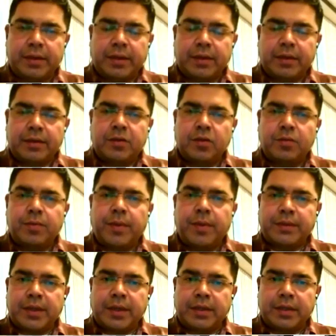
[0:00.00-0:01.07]
to
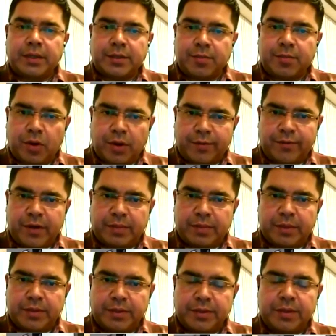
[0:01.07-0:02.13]
basically the smaller
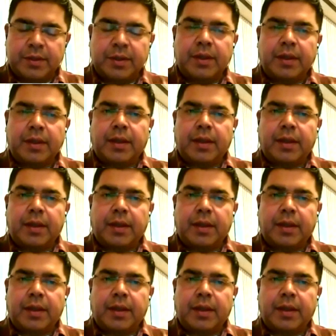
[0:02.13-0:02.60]
farmers.